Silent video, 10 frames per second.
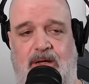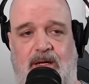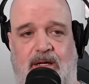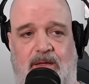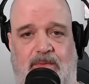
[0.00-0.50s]

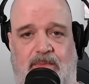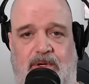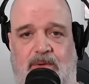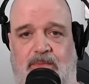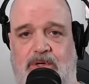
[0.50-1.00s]
in the,
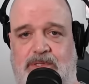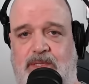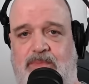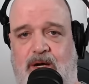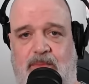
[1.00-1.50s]

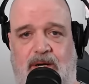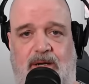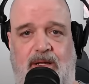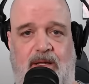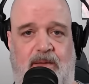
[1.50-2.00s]
mostly
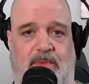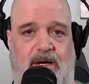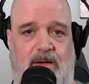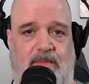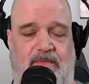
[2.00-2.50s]
primarily in the
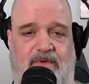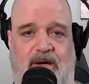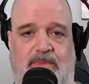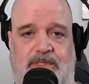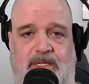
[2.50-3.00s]
bottom
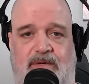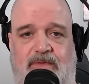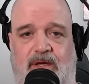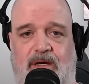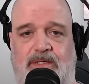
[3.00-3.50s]
5% of
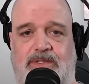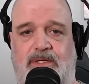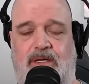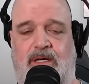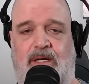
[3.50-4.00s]
the country.